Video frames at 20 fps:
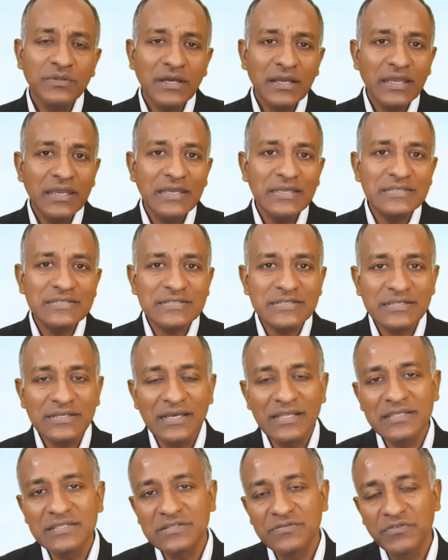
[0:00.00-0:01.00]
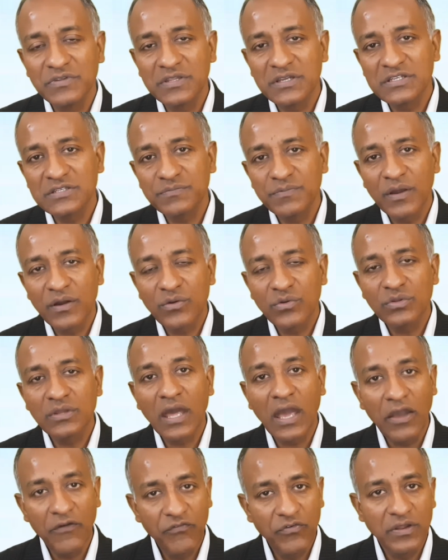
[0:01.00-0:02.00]
of the key strengths with respect to the
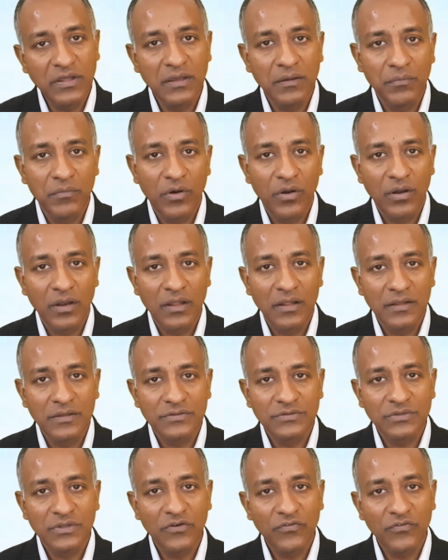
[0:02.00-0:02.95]
FTA model. So